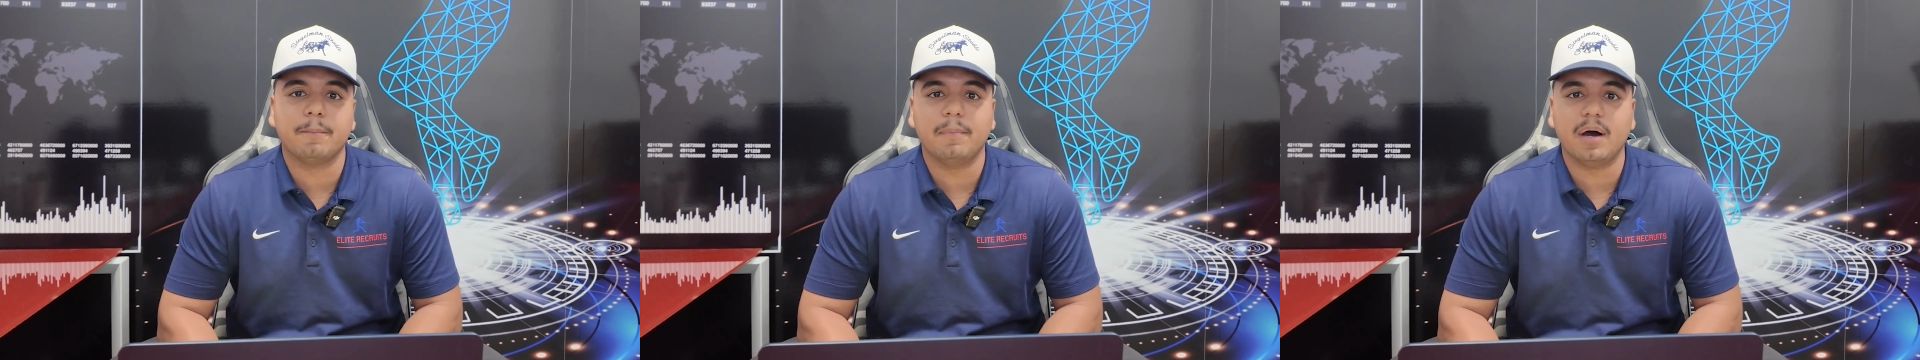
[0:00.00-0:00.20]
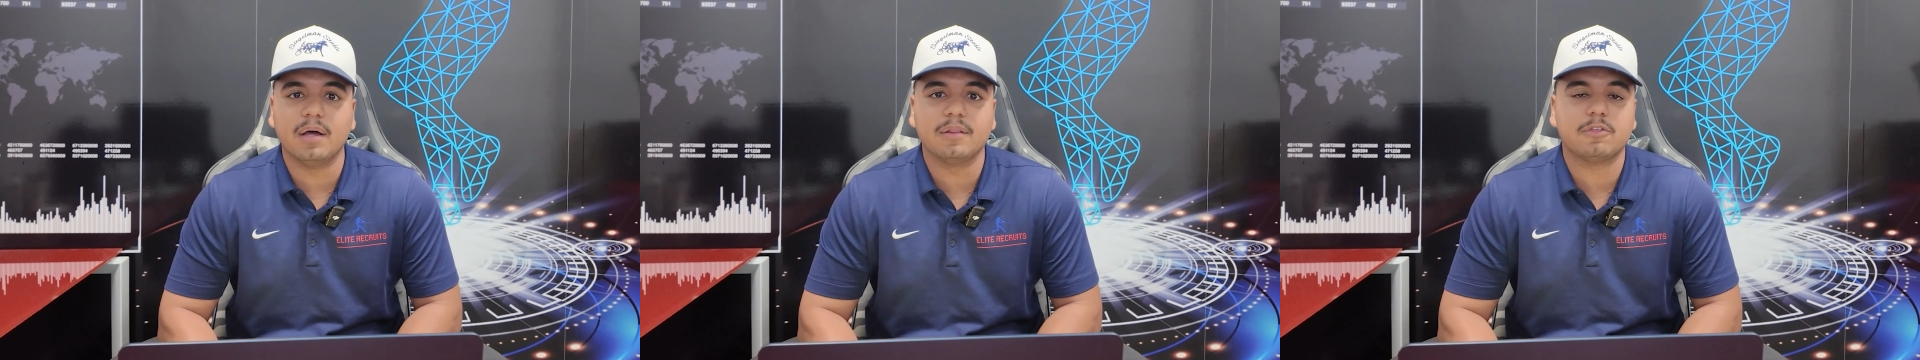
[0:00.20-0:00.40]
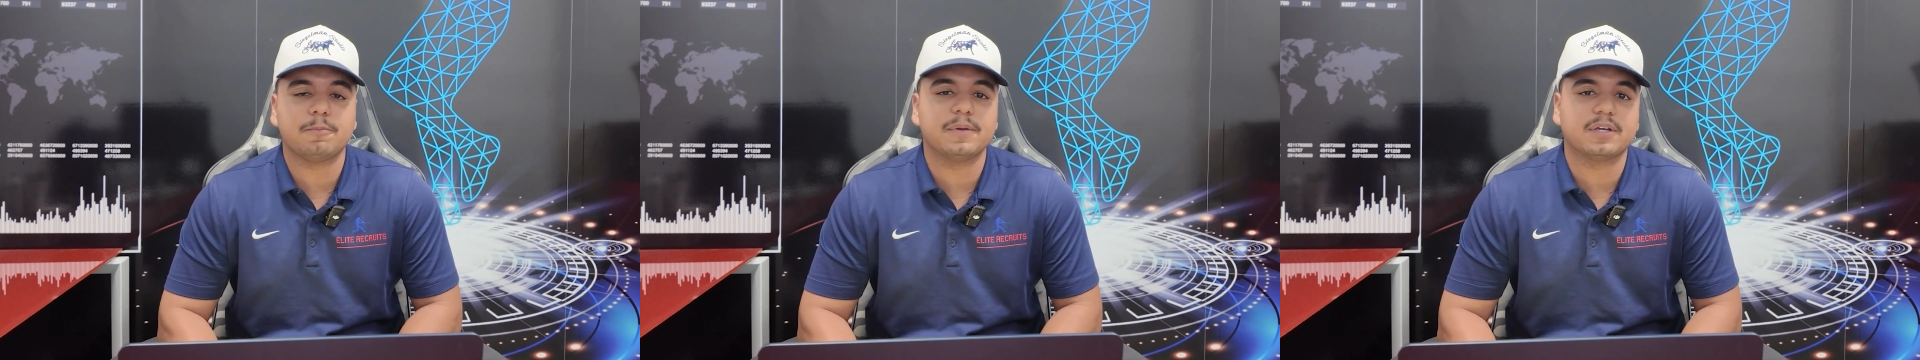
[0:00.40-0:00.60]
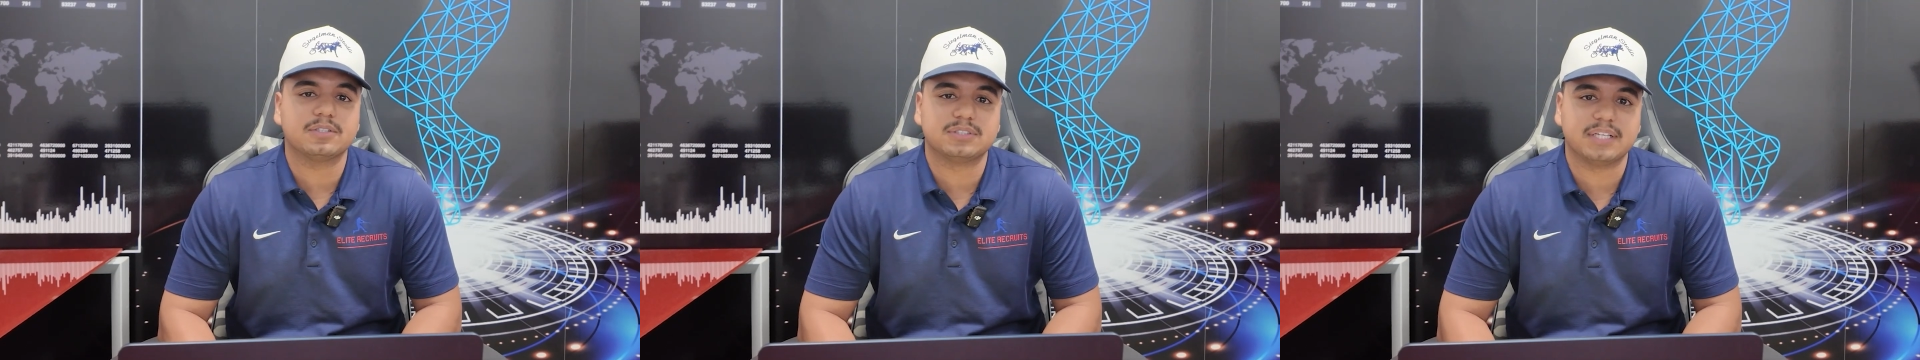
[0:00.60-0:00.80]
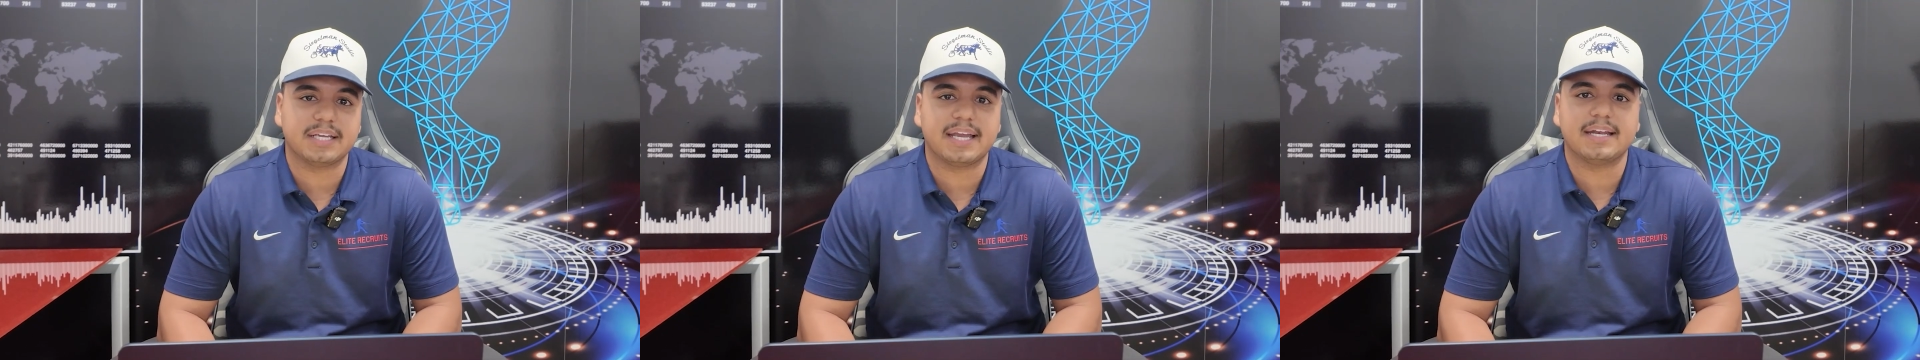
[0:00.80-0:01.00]
month
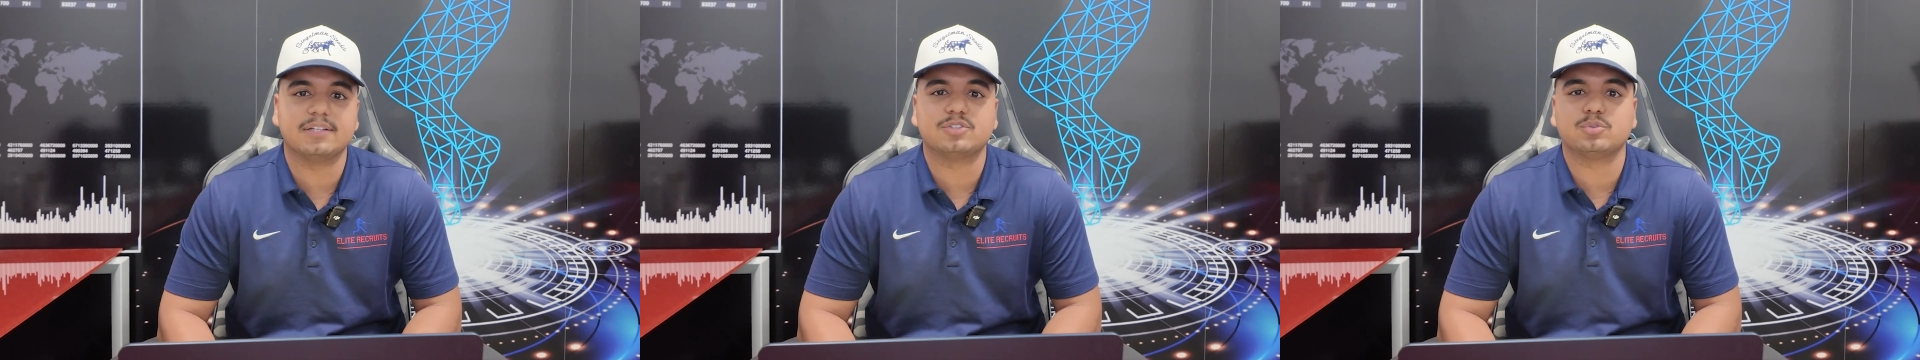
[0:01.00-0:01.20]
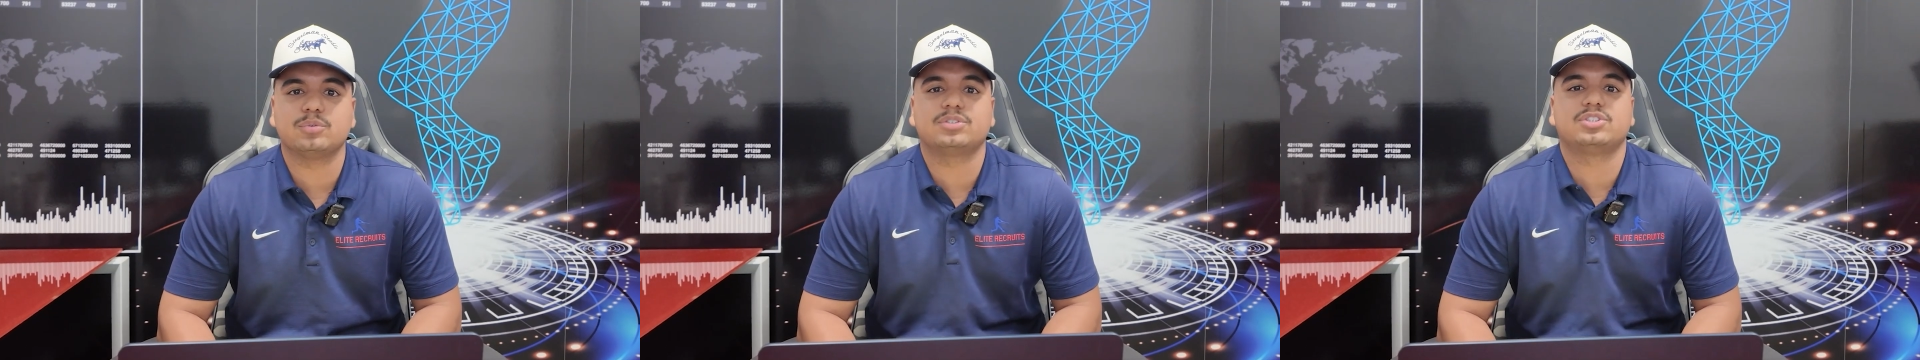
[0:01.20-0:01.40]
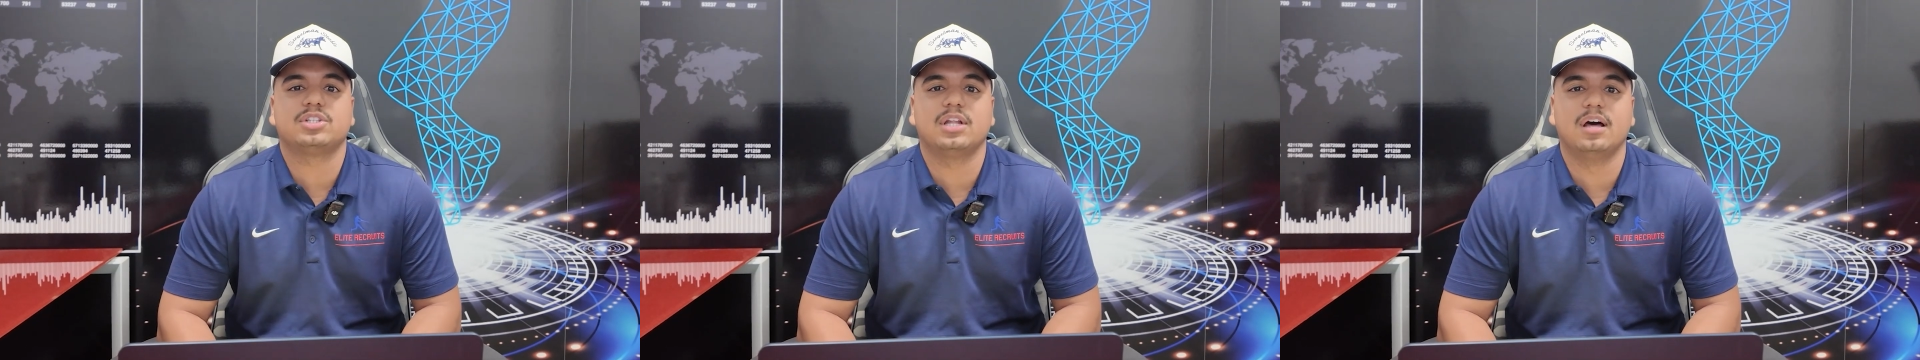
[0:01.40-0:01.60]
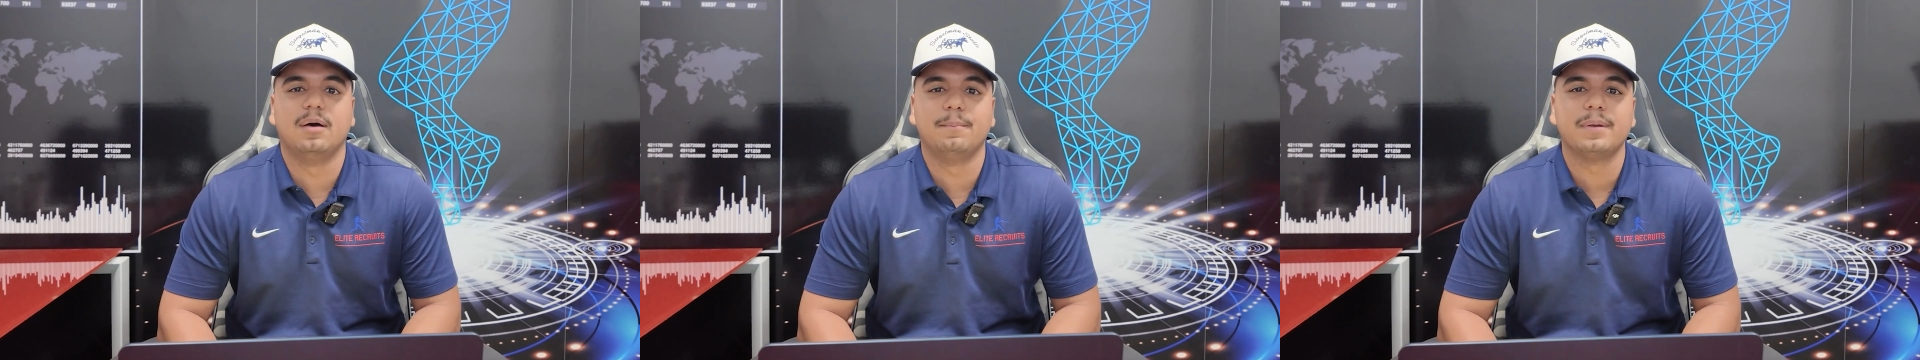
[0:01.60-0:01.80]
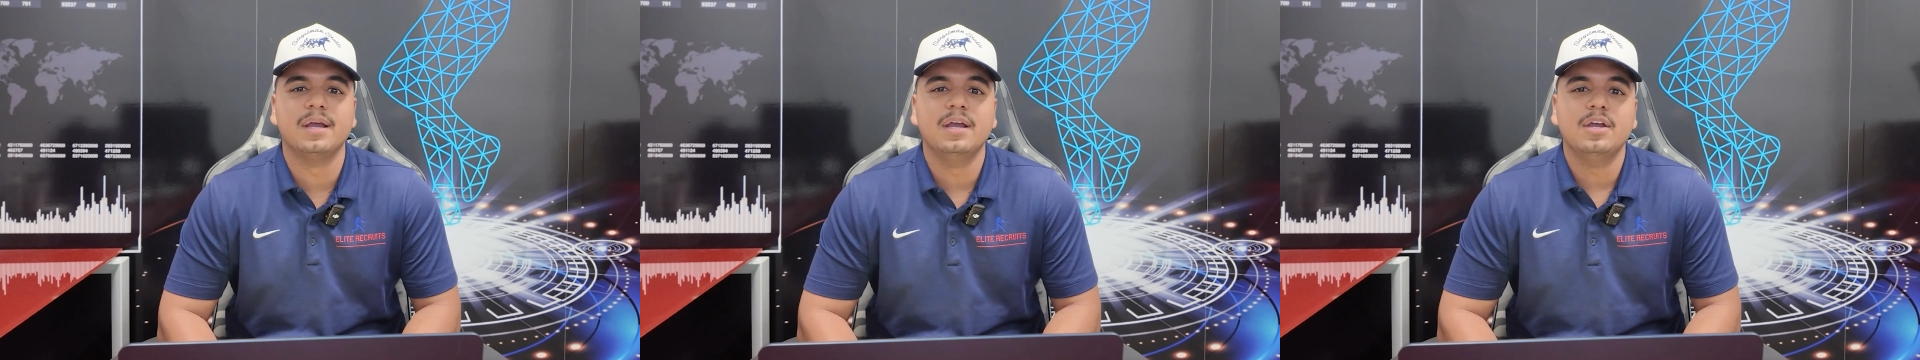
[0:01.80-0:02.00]
because they get into a slump.